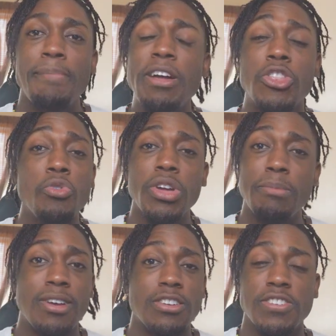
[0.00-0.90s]
I'm not doing
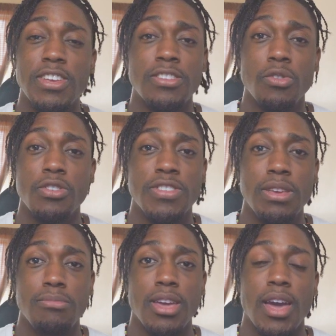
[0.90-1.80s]
it because she's Itadori's
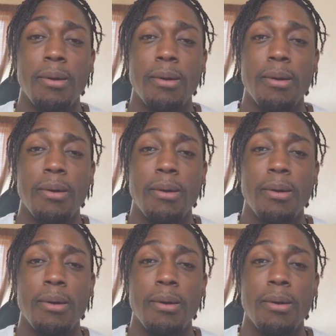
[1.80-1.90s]
teammate.